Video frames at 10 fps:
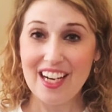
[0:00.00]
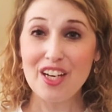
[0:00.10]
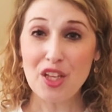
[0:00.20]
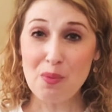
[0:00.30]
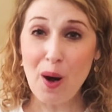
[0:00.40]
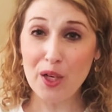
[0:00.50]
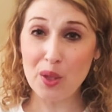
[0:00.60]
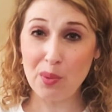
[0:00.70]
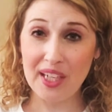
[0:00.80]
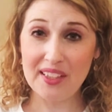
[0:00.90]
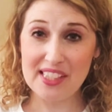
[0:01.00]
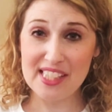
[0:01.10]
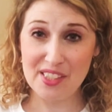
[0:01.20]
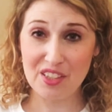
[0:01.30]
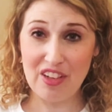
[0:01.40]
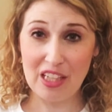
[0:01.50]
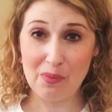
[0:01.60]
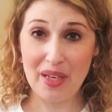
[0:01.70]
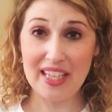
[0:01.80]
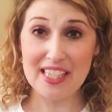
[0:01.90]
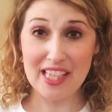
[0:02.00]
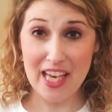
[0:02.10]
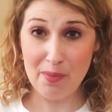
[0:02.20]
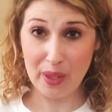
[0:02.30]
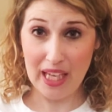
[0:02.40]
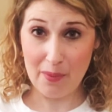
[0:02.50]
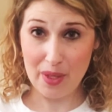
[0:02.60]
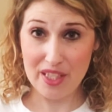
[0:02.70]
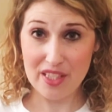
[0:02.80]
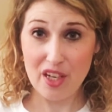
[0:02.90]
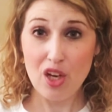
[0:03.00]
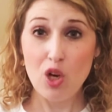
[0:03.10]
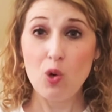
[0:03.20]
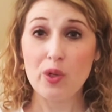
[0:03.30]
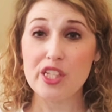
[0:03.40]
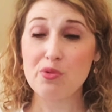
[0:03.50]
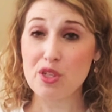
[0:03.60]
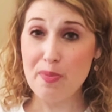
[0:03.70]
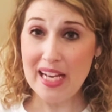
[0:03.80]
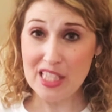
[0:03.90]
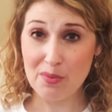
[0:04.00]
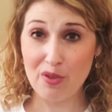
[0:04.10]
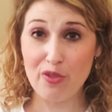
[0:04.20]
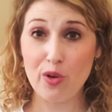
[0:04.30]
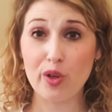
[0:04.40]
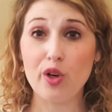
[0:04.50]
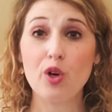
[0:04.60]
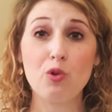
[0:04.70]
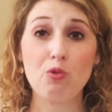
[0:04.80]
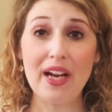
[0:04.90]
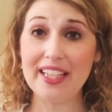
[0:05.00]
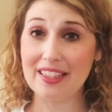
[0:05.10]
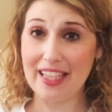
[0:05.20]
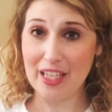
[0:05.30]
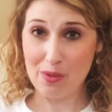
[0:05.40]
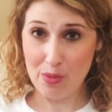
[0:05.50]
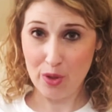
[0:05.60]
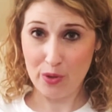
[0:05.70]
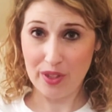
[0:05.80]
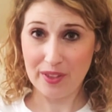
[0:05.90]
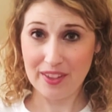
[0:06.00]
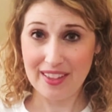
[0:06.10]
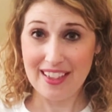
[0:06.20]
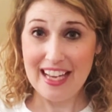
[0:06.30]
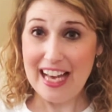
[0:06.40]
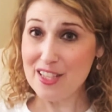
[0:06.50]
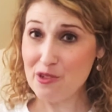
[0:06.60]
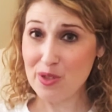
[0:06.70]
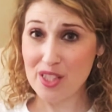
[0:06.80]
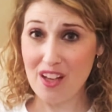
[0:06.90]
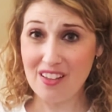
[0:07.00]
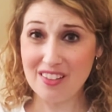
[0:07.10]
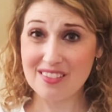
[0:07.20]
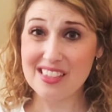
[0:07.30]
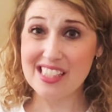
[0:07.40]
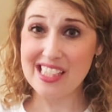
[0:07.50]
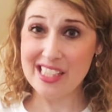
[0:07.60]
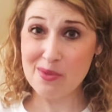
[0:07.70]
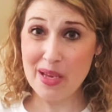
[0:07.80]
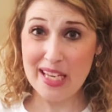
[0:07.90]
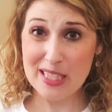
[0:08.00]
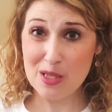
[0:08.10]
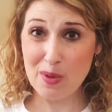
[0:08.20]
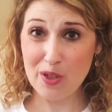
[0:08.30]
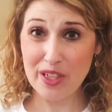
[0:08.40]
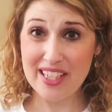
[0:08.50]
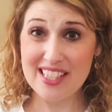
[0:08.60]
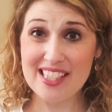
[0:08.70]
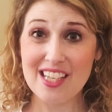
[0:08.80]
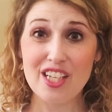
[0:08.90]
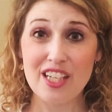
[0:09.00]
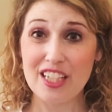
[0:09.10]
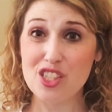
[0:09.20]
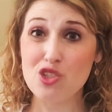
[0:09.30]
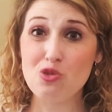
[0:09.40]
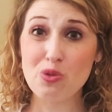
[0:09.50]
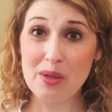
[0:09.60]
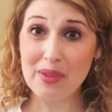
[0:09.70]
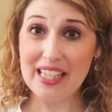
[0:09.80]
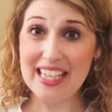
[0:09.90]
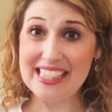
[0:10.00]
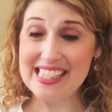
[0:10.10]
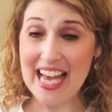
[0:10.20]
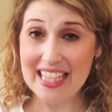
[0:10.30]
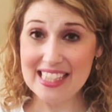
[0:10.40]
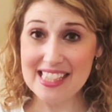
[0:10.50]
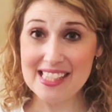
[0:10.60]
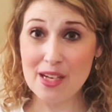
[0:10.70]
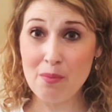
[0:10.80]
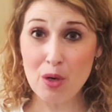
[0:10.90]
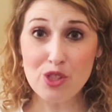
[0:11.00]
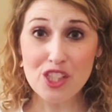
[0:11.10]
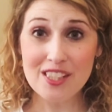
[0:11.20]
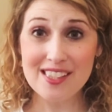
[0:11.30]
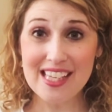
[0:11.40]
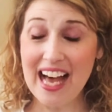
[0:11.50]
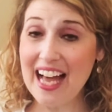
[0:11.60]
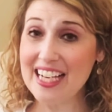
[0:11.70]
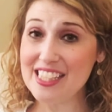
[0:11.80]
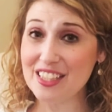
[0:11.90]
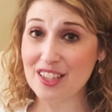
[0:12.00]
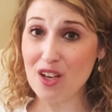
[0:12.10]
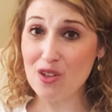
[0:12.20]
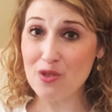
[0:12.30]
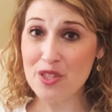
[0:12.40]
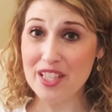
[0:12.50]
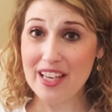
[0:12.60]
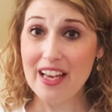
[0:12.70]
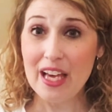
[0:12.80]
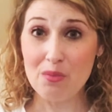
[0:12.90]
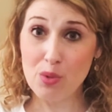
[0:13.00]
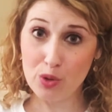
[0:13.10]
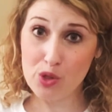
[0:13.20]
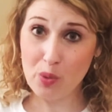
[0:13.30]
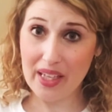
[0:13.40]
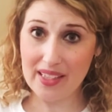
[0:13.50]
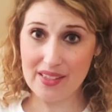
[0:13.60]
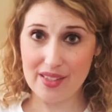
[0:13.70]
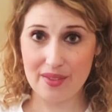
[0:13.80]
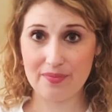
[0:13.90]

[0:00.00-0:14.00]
Another part of the brain that's still developing is the hippocampus, which is responsible for regulating mood. As a result, teens may experience extremely intense emotions, highs and lows, and mood swings.